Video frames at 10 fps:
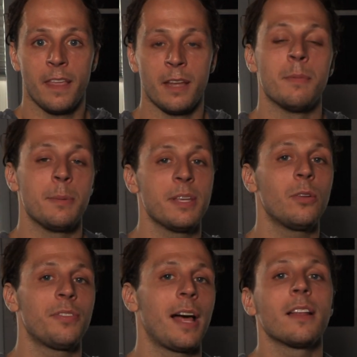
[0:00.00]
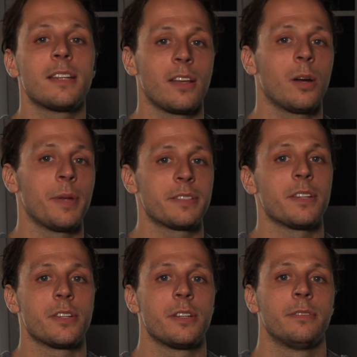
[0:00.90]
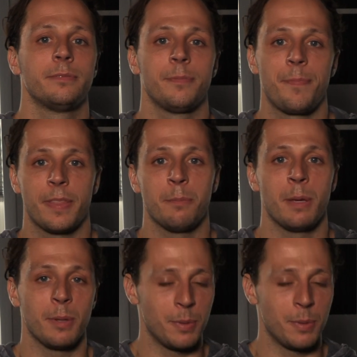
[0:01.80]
And maybe it'll validate our message. Maybe